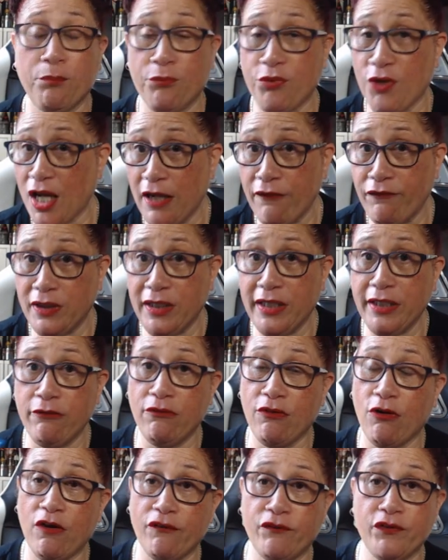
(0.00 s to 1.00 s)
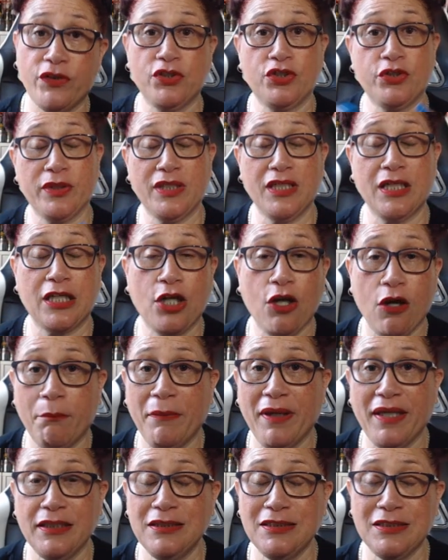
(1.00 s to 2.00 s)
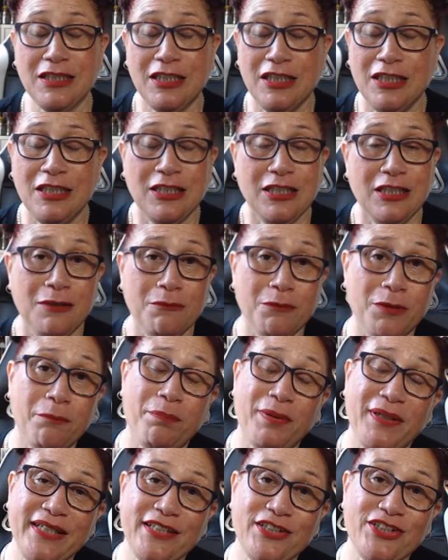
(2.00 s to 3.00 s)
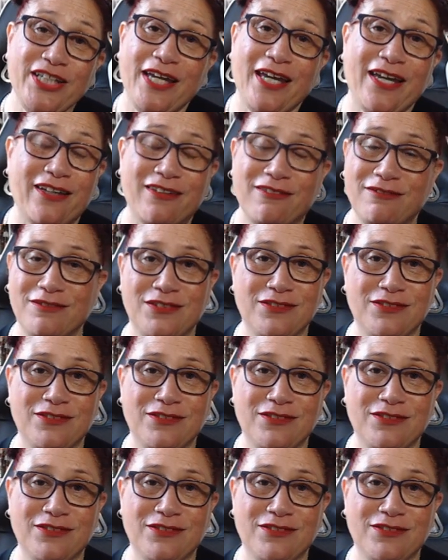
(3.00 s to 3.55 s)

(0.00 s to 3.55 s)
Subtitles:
privately rather than doing in comments. But please, yeah,